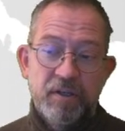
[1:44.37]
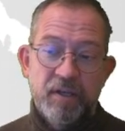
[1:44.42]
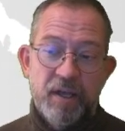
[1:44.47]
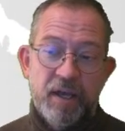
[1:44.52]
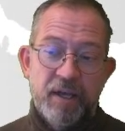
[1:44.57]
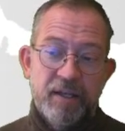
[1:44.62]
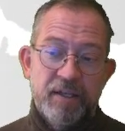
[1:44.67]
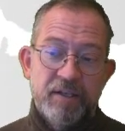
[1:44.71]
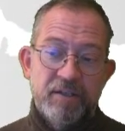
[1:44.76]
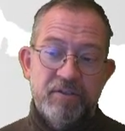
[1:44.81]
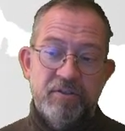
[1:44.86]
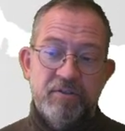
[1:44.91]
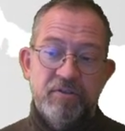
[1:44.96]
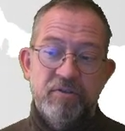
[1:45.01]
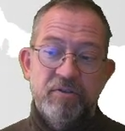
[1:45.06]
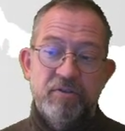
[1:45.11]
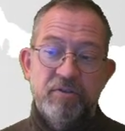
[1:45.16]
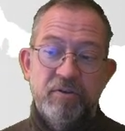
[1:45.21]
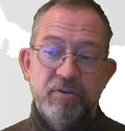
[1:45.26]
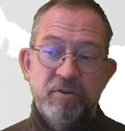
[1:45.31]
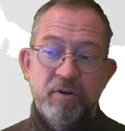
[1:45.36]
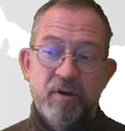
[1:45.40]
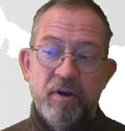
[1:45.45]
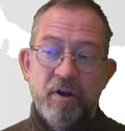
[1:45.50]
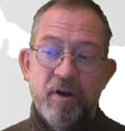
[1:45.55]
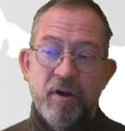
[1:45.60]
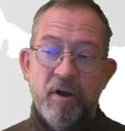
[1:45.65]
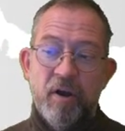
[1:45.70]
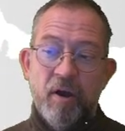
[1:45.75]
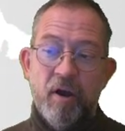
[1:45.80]
that is to
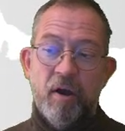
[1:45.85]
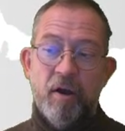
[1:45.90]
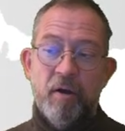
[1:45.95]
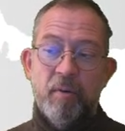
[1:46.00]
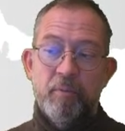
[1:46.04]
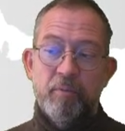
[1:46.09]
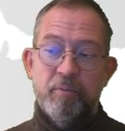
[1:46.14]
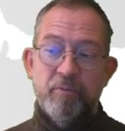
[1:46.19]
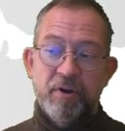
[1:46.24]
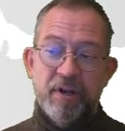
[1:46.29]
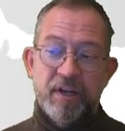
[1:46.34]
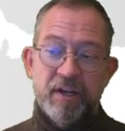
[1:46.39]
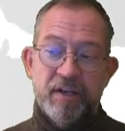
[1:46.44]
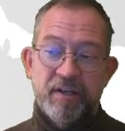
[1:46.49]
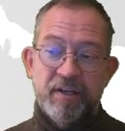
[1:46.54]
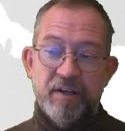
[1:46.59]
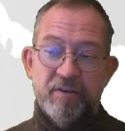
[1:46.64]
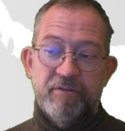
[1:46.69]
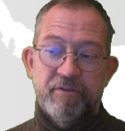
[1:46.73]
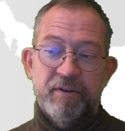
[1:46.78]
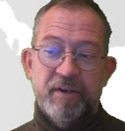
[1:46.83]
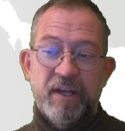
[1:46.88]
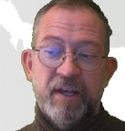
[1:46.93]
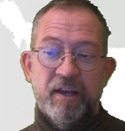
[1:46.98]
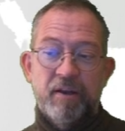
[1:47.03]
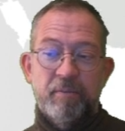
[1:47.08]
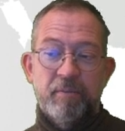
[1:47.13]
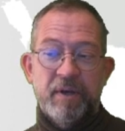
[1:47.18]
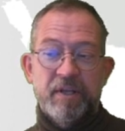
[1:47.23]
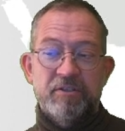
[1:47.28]
bring different
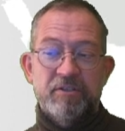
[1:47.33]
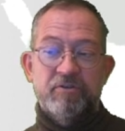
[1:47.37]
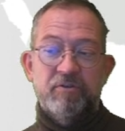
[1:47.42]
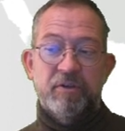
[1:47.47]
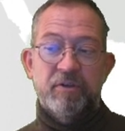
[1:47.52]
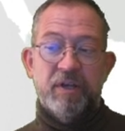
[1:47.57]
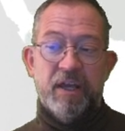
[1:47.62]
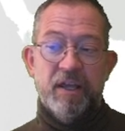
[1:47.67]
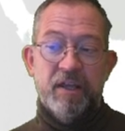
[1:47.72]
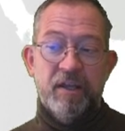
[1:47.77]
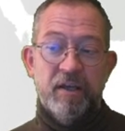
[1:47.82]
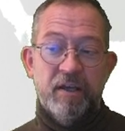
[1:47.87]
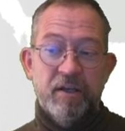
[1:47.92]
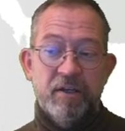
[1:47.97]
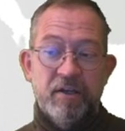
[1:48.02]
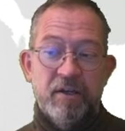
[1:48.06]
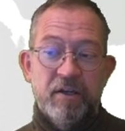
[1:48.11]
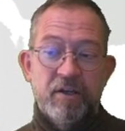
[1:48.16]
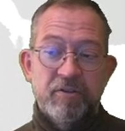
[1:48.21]
elements together